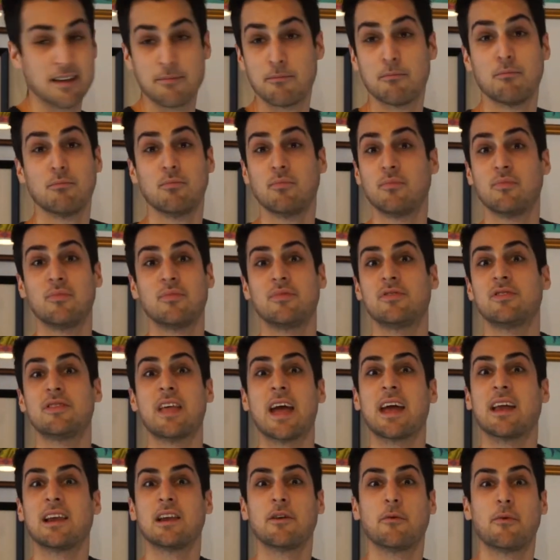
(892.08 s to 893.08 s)
a
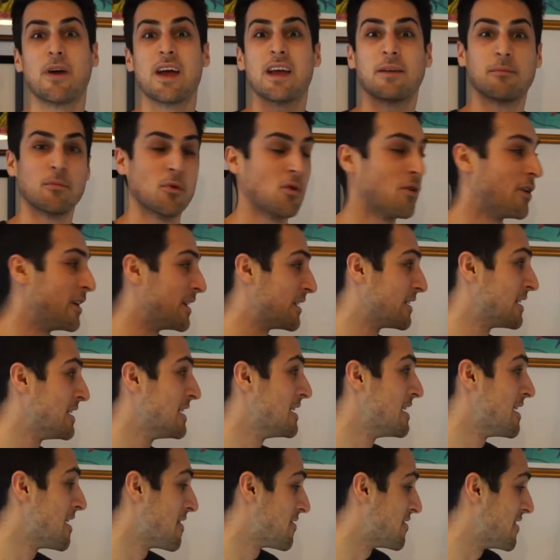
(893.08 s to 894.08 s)
daily rate more, and
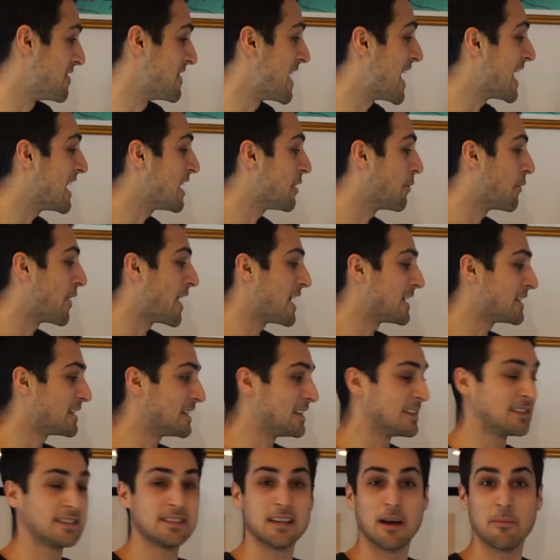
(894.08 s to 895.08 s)
the daily rate
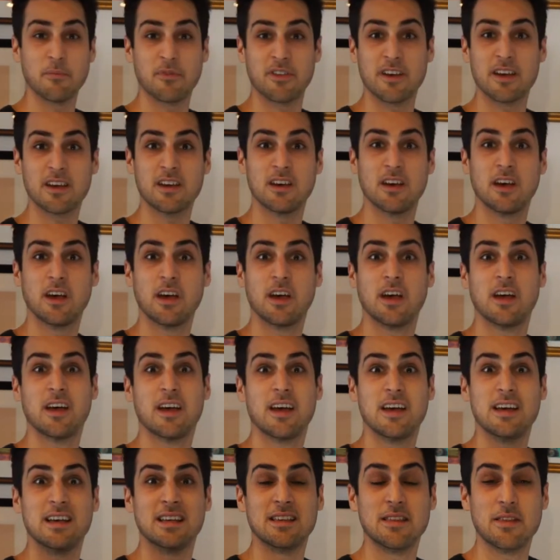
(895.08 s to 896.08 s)
is something
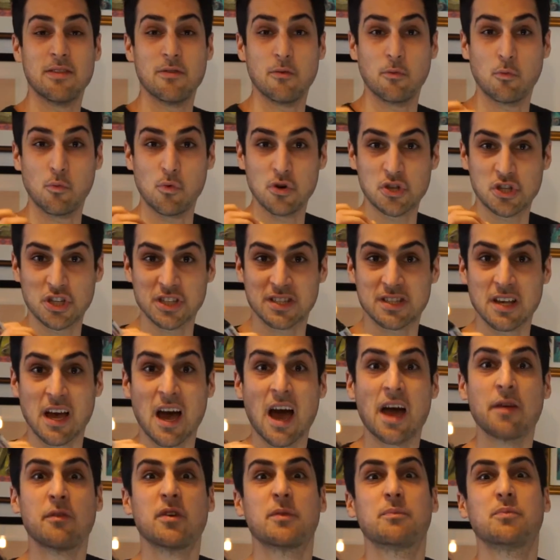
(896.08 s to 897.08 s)
which is
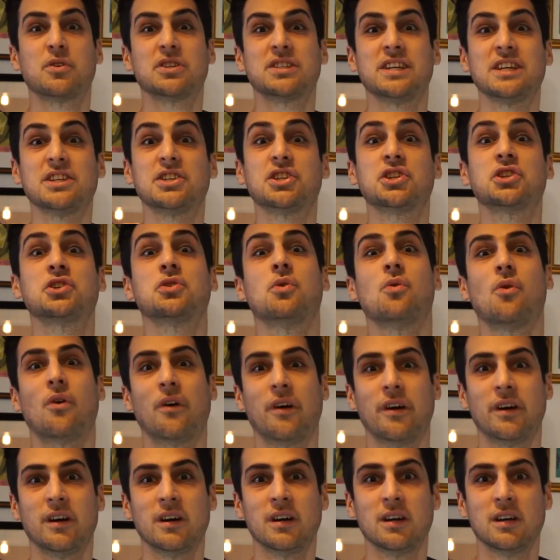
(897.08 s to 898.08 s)
100%
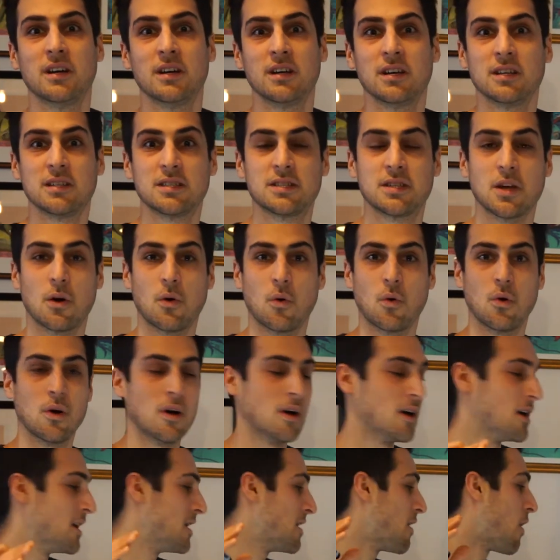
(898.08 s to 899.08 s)
sure. So
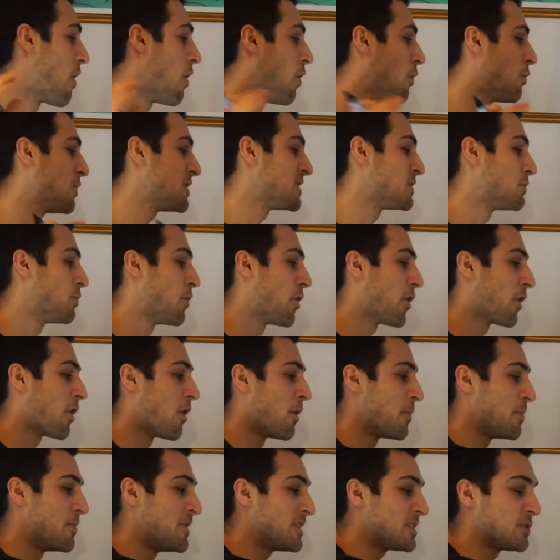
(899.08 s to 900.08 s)
always work
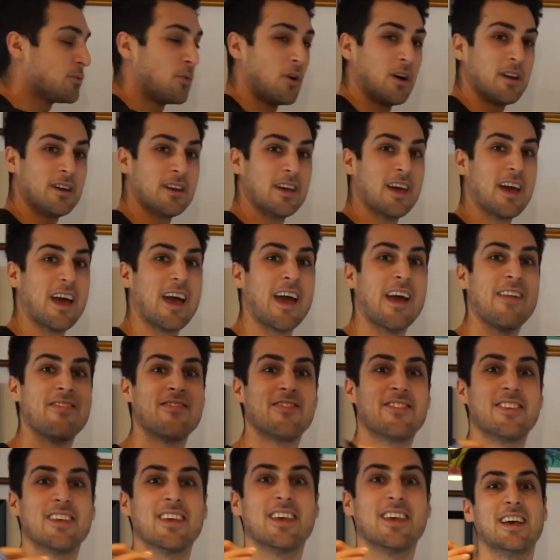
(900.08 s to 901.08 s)
on this one, and
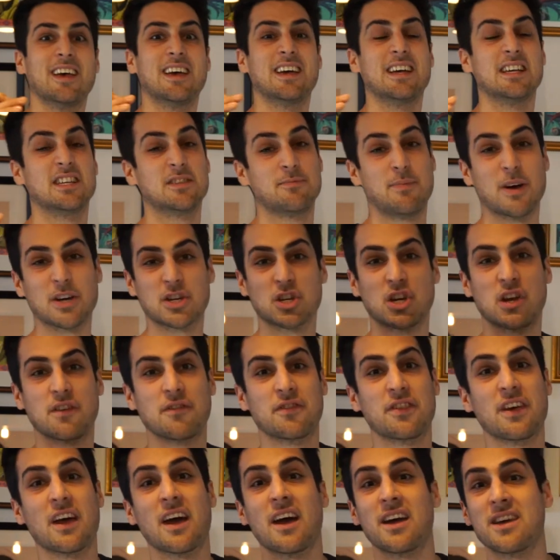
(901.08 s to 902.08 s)
especially
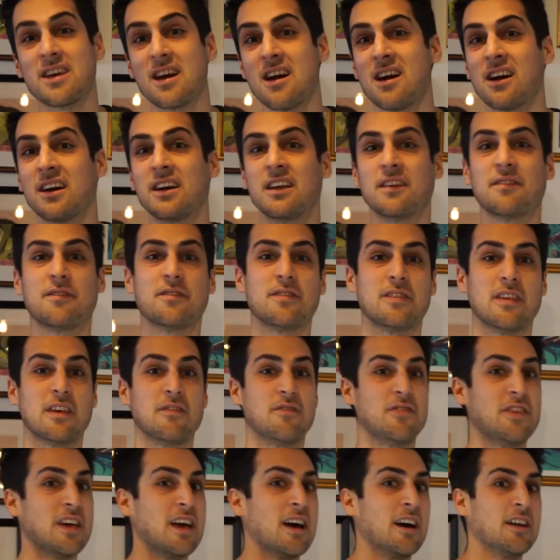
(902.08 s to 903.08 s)
if they are young,
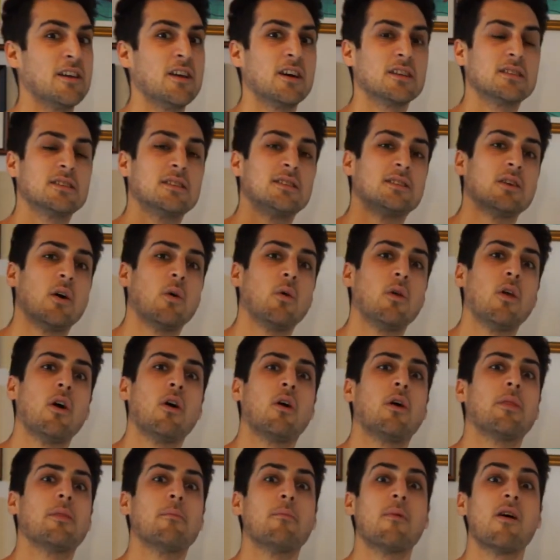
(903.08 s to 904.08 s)
if they are not so long
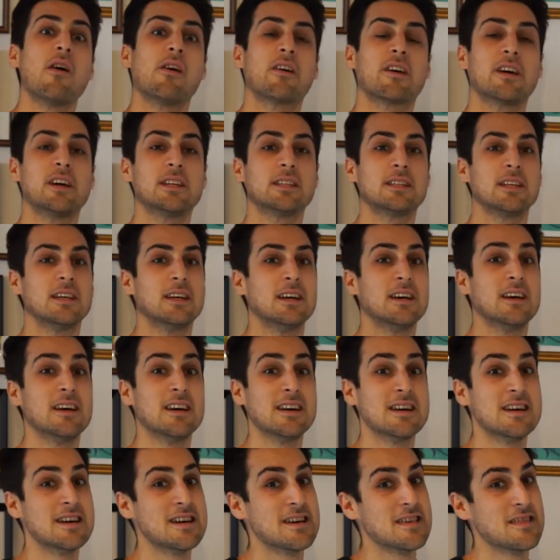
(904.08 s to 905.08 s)
on the market,
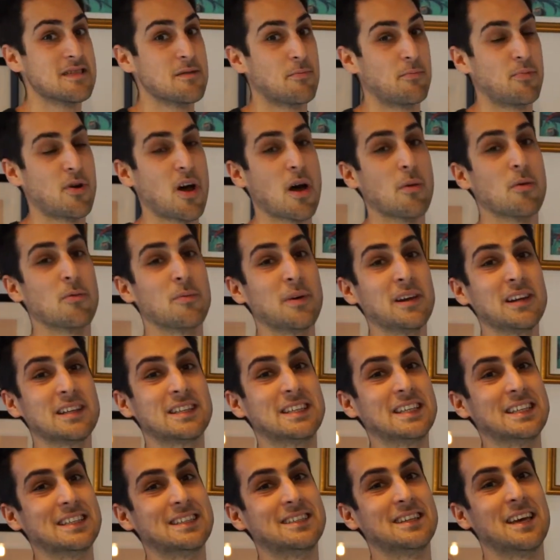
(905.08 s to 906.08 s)
the
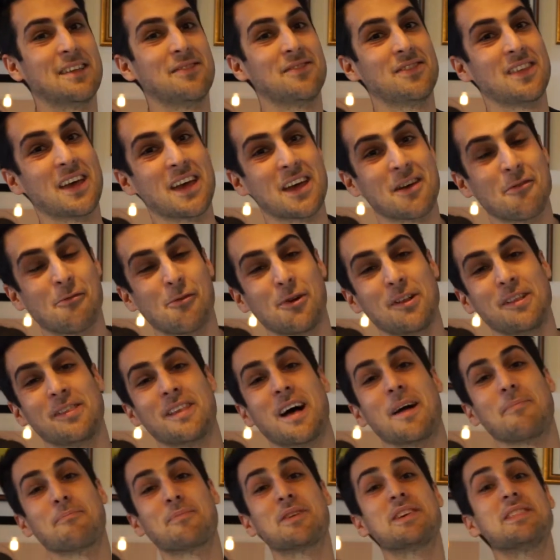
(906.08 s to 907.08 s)
probabilities that they will
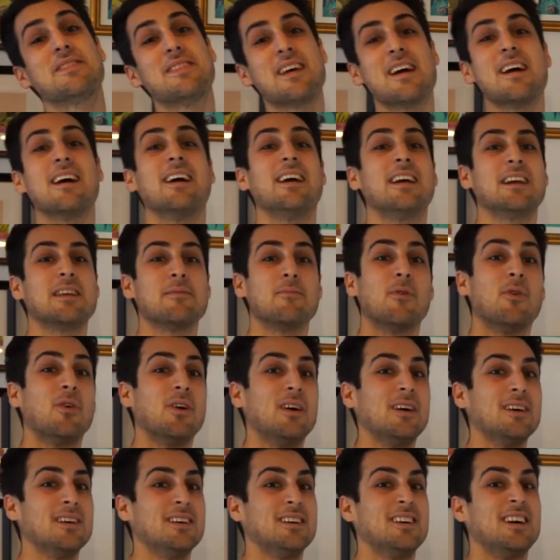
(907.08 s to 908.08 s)
not be there
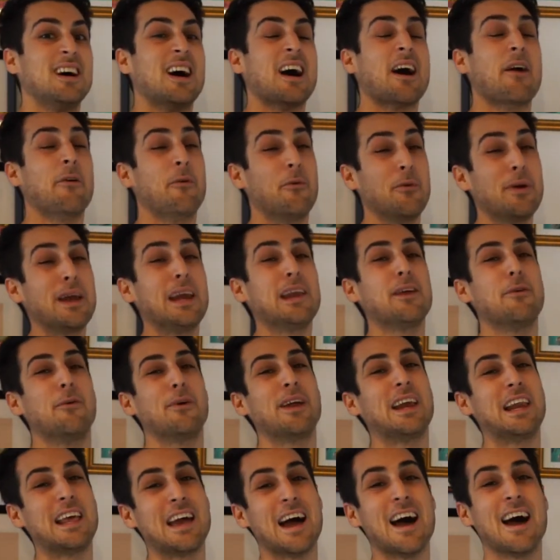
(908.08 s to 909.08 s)
anymore are really,
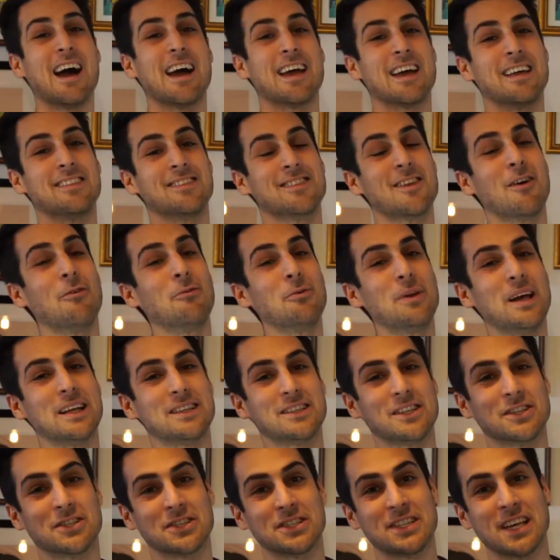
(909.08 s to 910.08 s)
really high. And don't
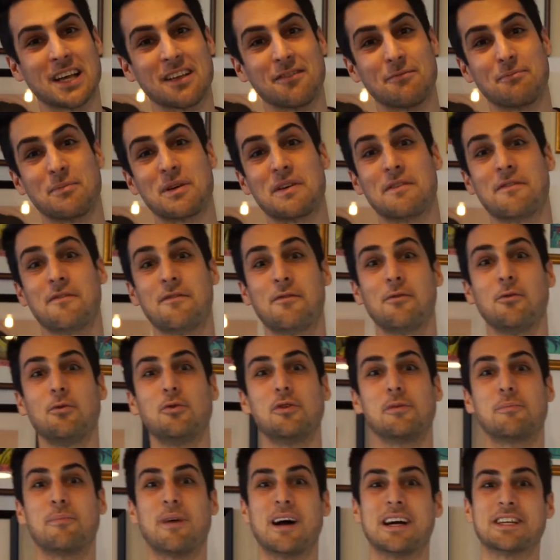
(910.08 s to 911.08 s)
let yourself be
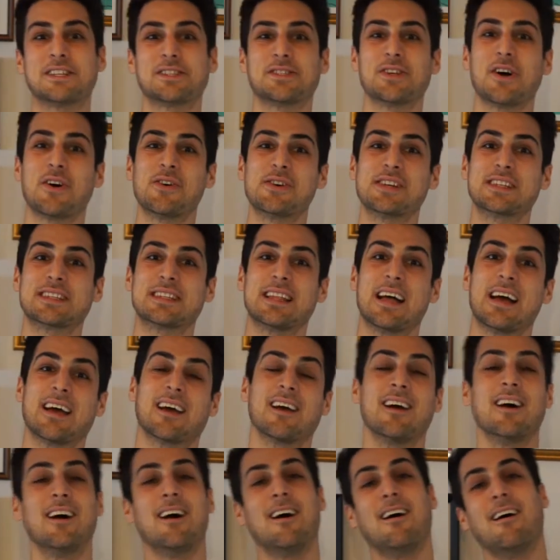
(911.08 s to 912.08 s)
fooled by stories like,
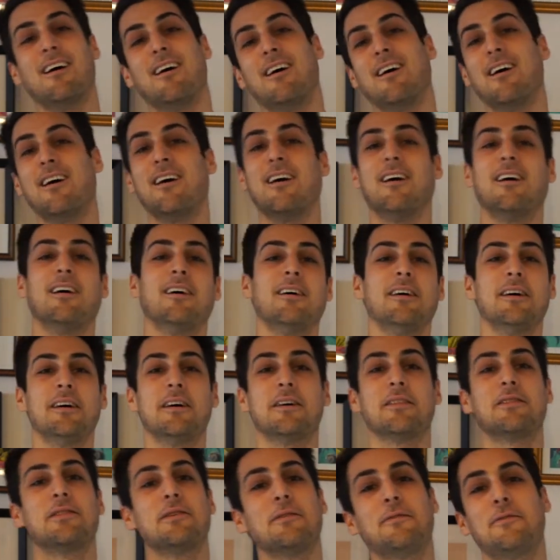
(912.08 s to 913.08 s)
oh,
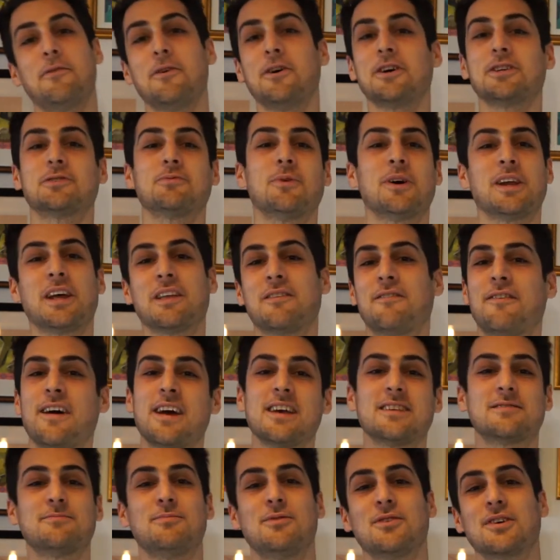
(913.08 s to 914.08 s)
the first one at
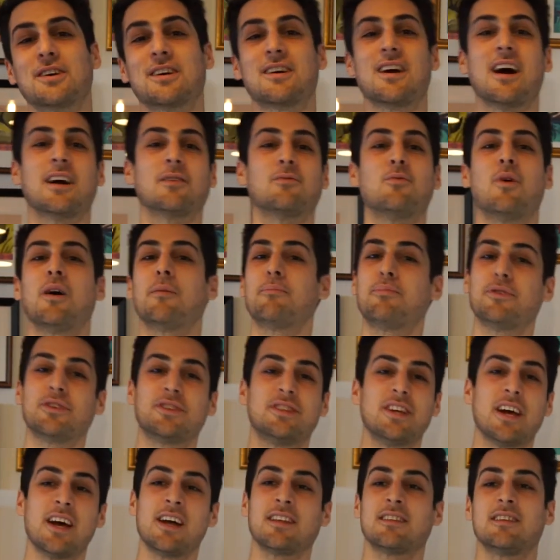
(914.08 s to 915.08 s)
Facebook got
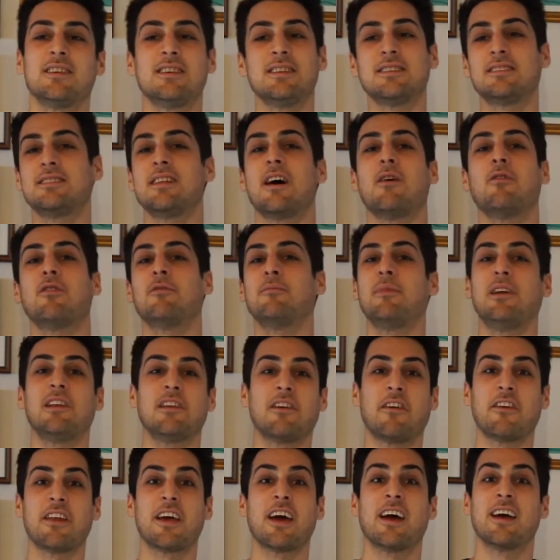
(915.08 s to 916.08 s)
1%, he's now a
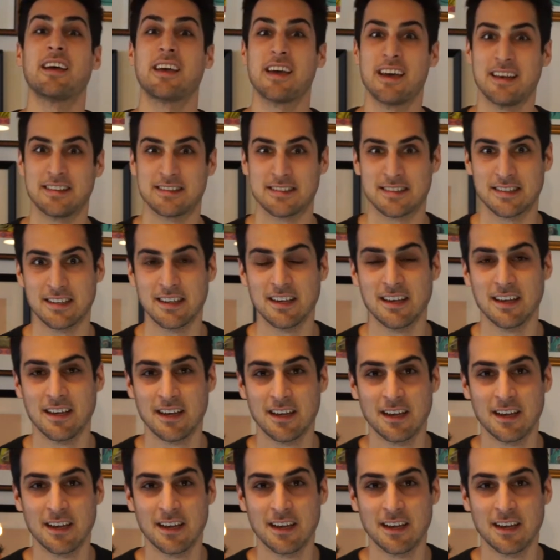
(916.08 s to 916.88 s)
millionaire. Yes,